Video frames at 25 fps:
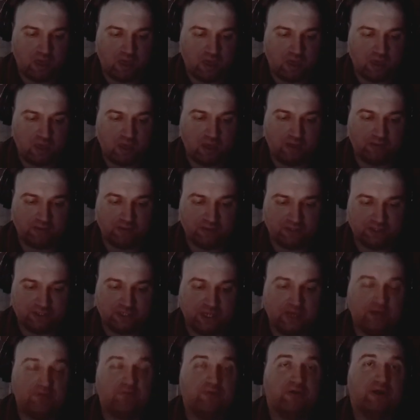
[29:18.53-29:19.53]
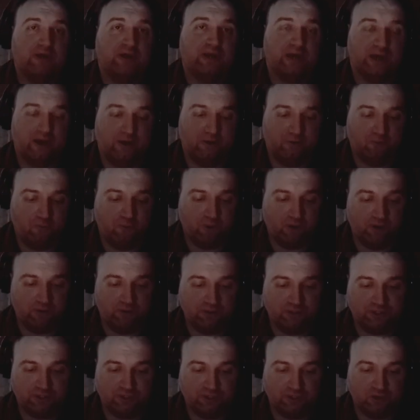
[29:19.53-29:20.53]
I'm going to say it right now. Windows
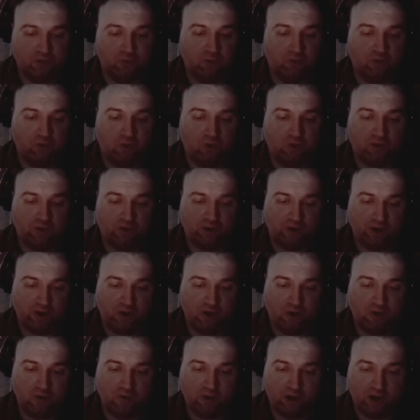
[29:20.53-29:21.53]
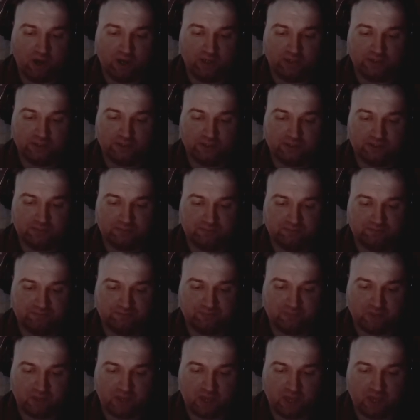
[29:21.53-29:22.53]
is no longer an OS.
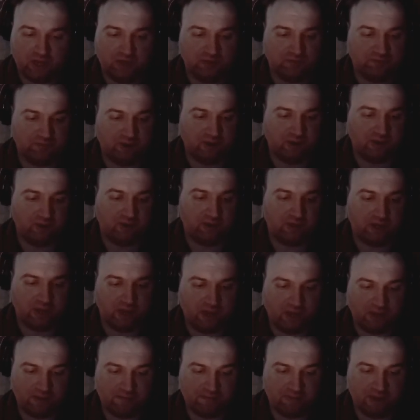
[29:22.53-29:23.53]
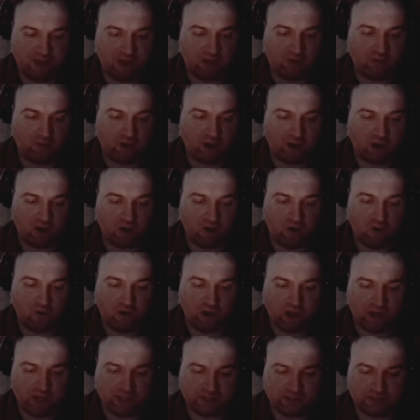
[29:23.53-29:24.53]
It is mainly a malware
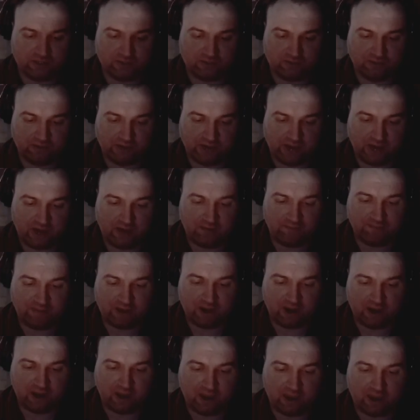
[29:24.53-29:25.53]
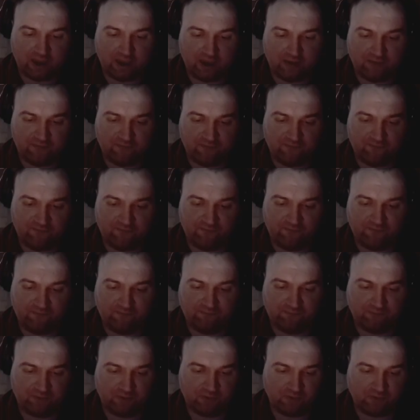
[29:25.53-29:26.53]
OS created
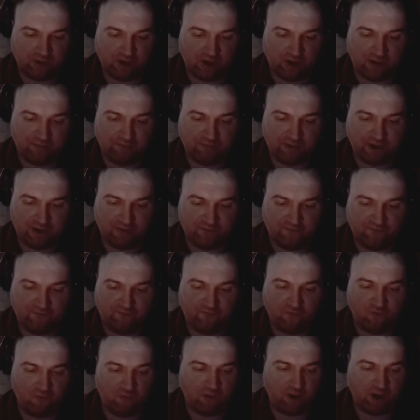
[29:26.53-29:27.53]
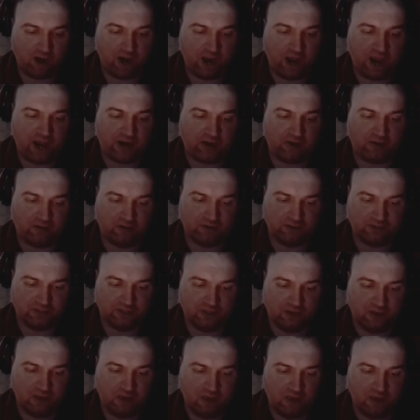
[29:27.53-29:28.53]
by former hackers
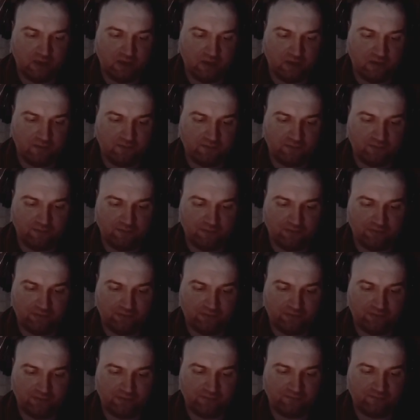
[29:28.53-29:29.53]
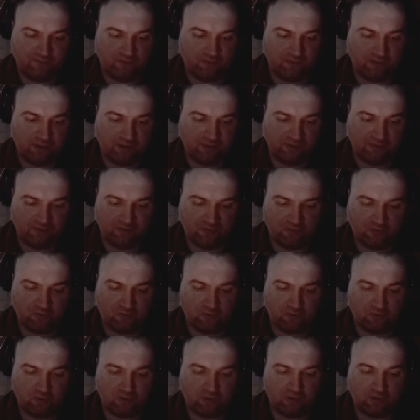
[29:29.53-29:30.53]
from a third
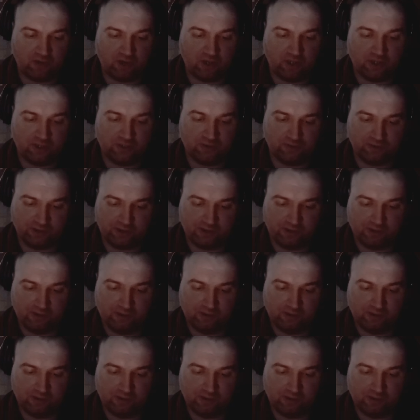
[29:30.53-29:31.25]
world country